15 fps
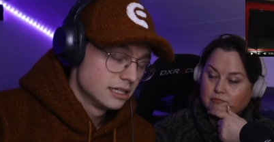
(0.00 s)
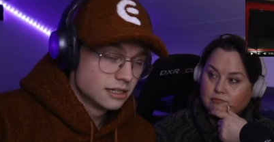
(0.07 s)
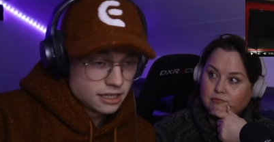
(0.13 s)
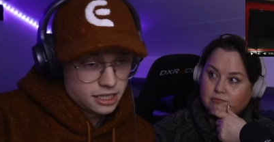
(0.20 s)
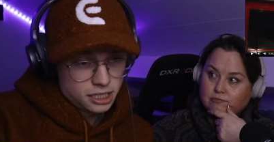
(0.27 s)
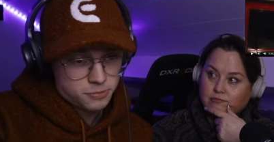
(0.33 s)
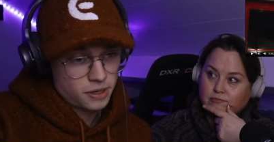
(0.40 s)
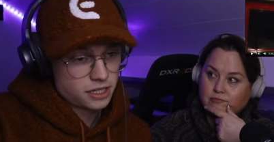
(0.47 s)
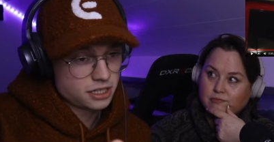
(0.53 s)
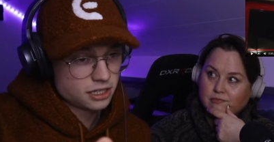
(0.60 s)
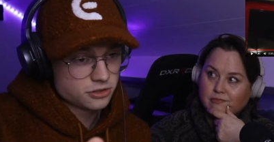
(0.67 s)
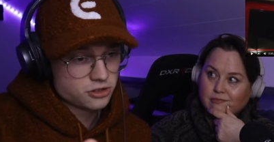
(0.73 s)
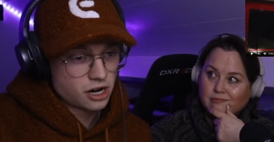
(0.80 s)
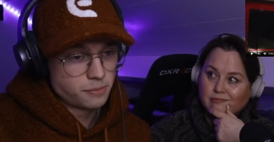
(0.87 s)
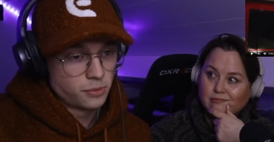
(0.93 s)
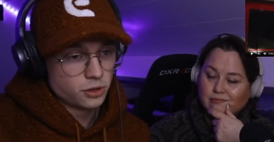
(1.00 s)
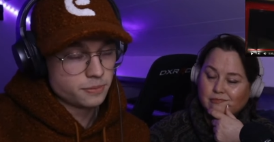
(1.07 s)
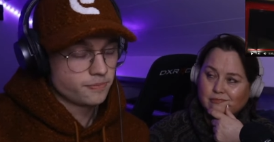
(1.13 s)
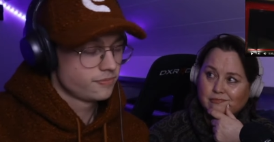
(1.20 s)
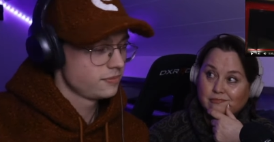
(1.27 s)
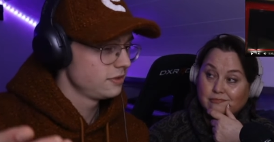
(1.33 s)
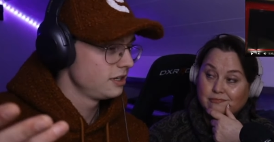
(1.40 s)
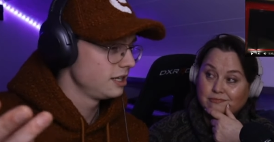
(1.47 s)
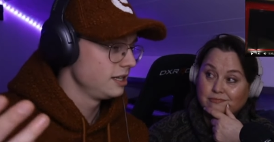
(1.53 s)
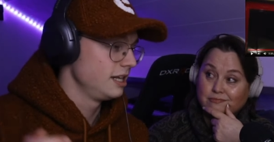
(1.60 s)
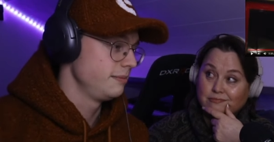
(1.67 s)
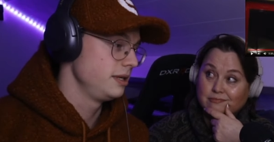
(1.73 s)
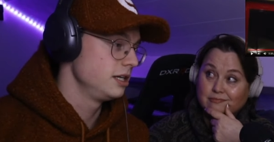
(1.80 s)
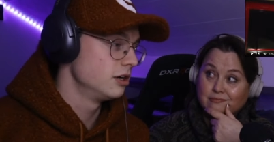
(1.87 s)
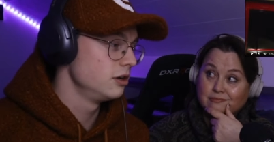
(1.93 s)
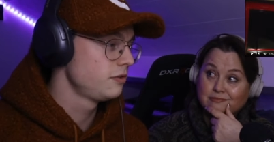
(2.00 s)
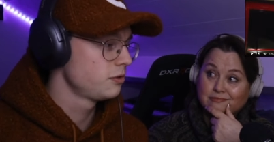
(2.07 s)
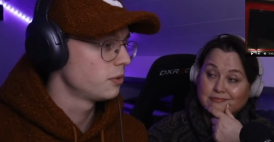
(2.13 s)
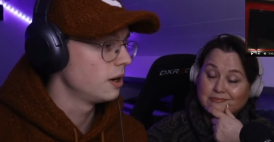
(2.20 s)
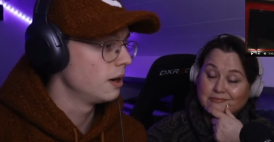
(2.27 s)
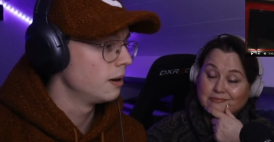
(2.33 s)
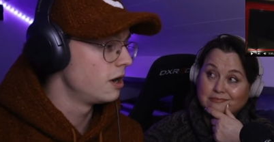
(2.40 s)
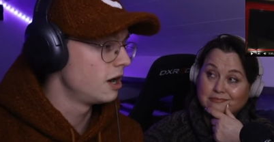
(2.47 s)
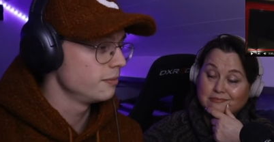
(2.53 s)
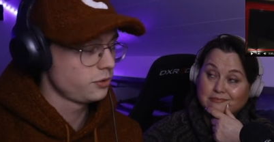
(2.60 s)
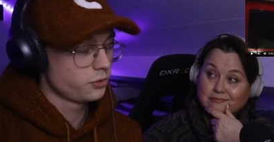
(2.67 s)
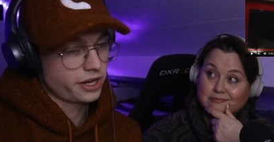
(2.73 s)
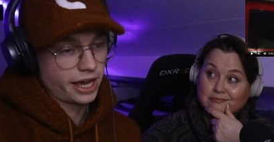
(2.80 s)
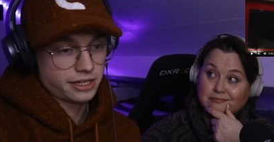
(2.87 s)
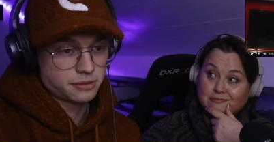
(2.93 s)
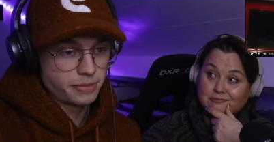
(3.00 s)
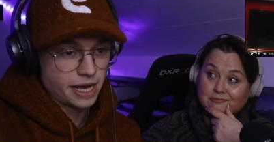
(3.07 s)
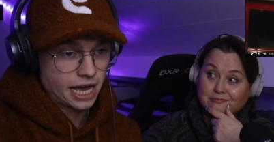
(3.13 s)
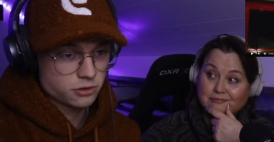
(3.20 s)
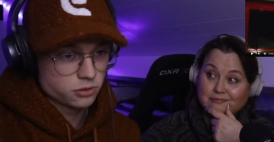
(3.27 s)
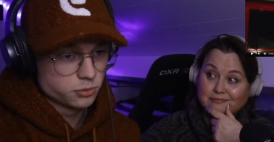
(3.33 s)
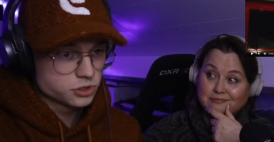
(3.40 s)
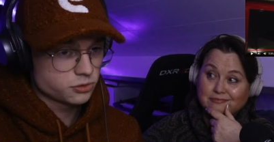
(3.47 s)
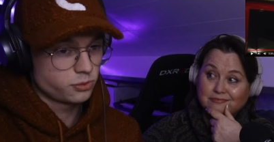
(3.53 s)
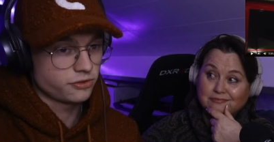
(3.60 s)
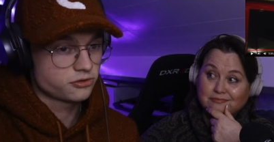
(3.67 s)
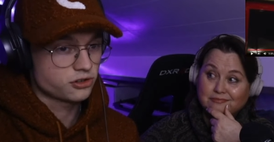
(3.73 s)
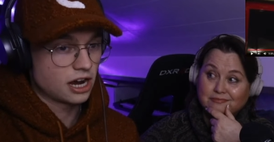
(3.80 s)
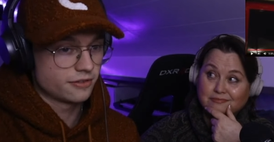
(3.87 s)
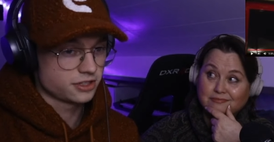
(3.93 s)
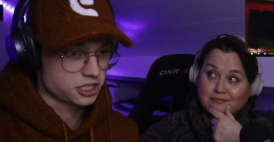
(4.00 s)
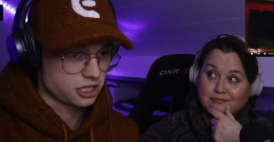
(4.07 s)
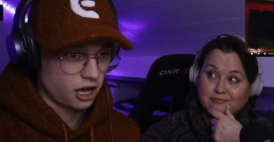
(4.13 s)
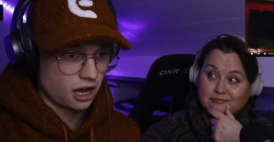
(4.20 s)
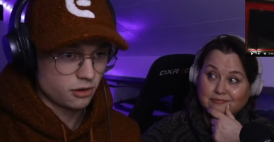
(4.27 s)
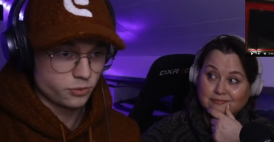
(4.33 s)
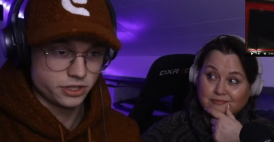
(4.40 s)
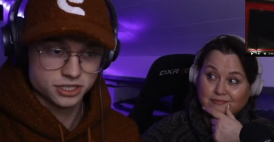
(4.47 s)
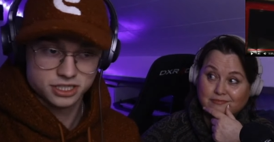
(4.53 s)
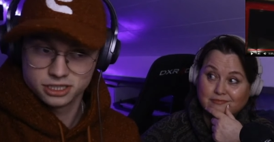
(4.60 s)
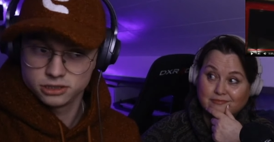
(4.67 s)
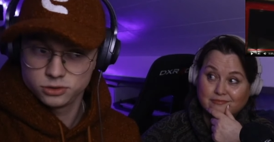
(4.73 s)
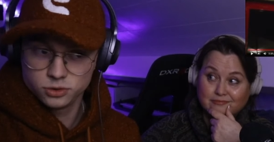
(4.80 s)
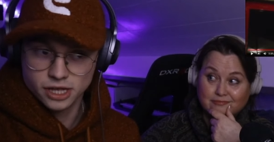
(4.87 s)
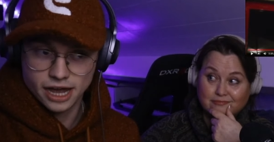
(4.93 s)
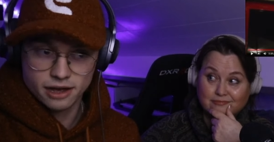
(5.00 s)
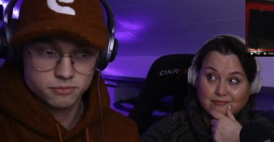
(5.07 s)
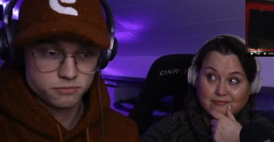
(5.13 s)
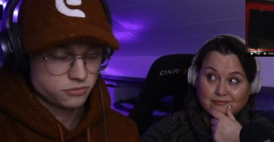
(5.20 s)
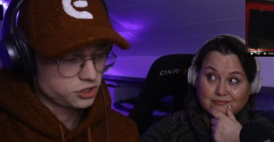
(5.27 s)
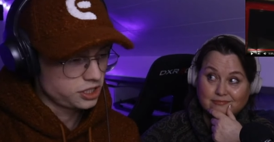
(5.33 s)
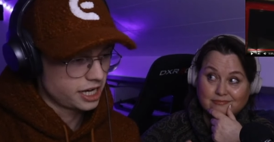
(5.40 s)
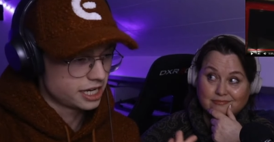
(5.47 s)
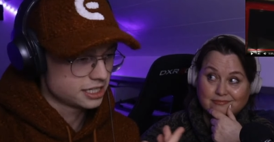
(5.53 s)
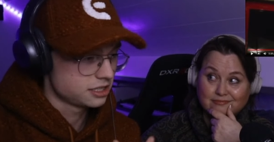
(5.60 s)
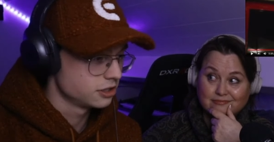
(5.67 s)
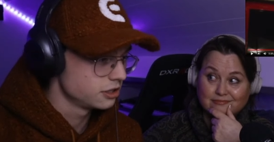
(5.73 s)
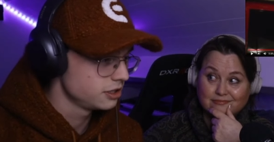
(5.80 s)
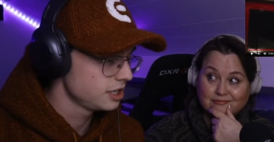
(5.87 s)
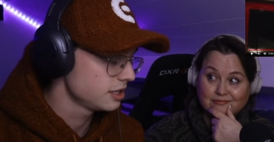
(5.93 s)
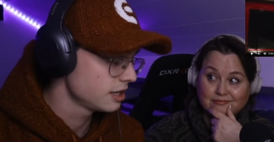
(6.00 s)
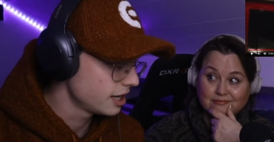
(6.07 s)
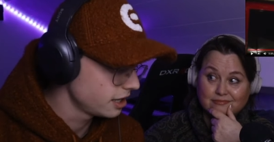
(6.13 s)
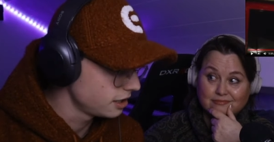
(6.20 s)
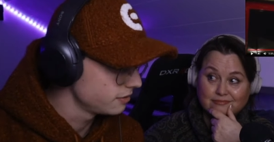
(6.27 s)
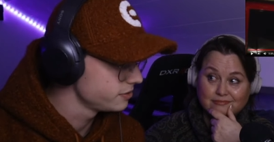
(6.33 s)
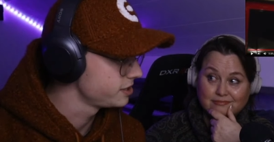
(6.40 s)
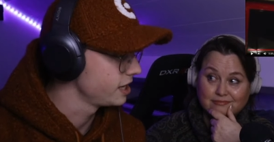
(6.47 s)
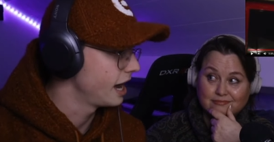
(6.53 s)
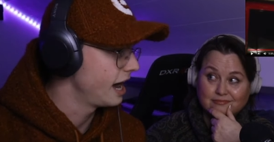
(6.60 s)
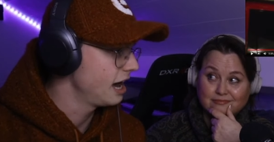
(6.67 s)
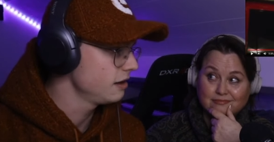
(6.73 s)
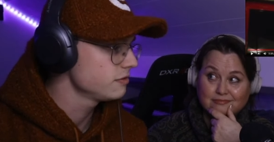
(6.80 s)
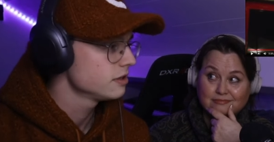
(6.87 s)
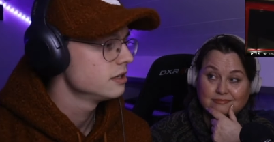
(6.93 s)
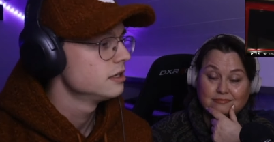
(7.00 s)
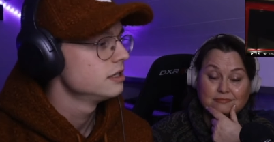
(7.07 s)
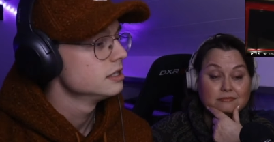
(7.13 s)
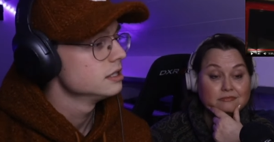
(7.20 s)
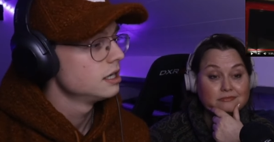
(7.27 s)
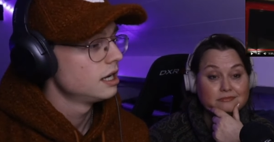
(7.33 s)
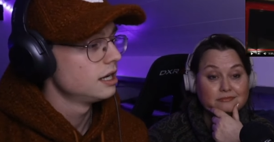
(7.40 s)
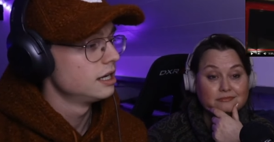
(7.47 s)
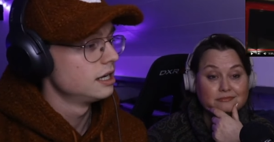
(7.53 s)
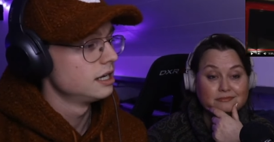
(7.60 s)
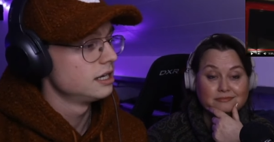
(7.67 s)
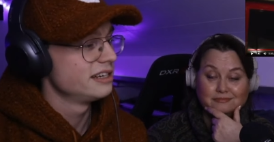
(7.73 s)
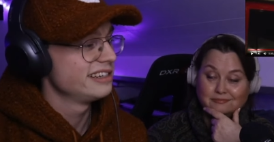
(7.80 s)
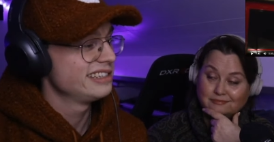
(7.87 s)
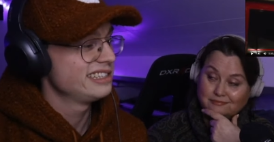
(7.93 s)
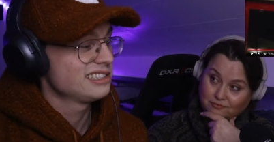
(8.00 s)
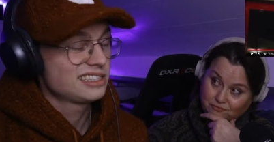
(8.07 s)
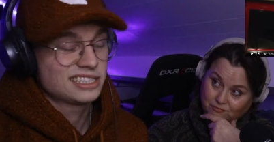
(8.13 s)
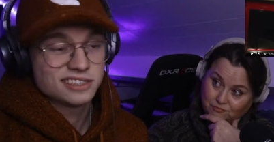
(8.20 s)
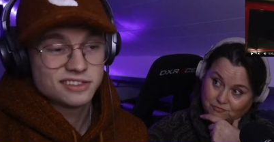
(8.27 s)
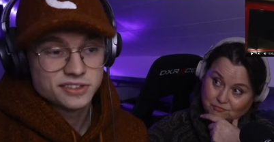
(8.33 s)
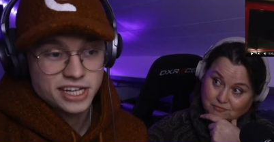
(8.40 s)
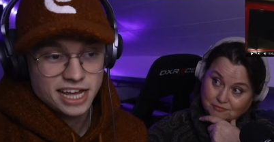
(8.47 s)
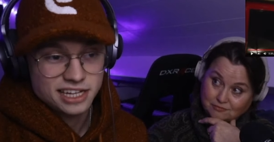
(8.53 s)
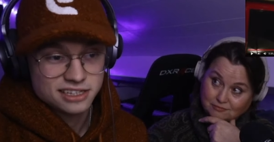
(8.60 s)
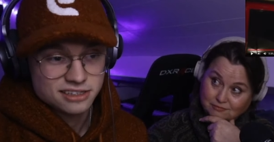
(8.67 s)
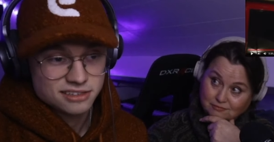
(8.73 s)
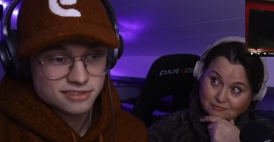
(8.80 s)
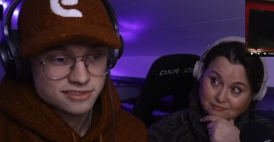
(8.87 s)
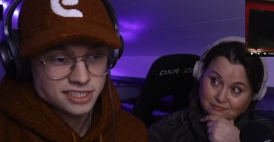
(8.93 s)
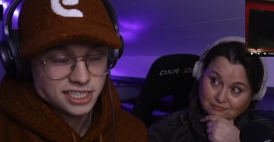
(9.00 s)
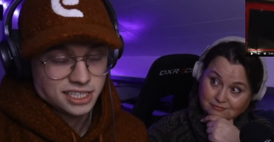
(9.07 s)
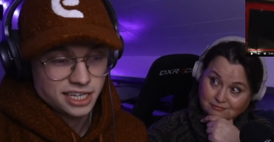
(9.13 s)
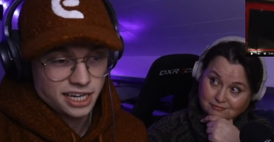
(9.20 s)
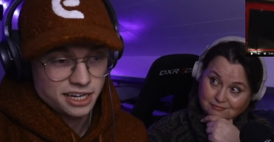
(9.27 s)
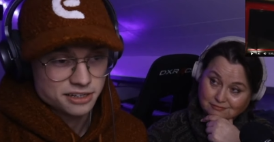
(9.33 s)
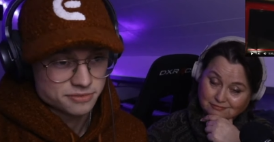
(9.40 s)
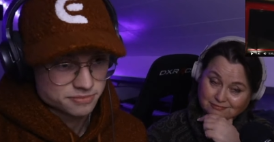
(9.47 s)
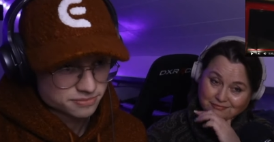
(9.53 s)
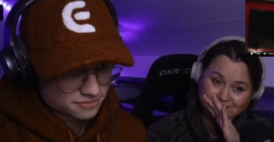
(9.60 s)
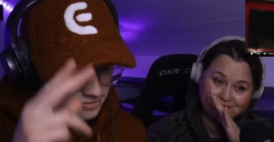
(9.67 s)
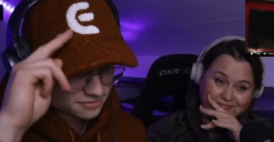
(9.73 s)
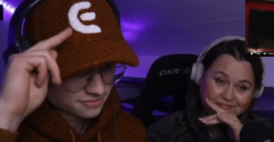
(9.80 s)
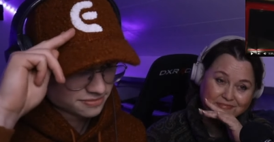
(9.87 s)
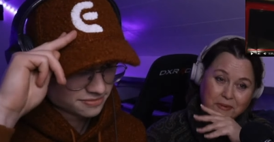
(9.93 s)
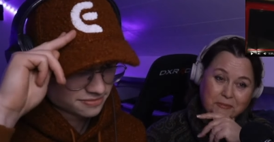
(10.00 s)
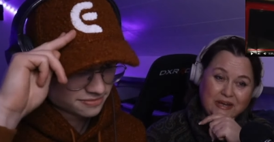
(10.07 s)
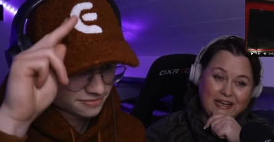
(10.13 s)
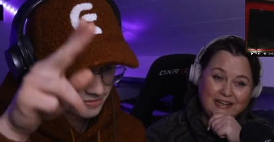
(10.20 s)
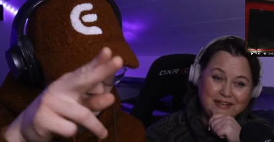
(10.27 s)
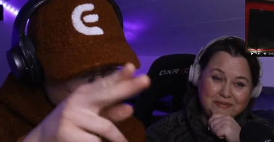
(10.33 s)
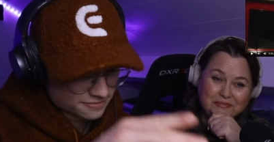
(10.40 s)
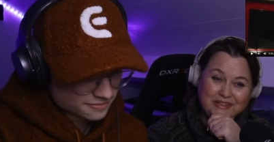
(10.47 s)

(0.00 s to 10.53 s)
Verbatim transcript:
Speaker 1: he's probably gonna drop more let me know if you want mom to react to Backrooms with Travis Scott. We can still do that. She hasn't heard it. I obviously have. Uh, and until then, take care. Bye bye. Be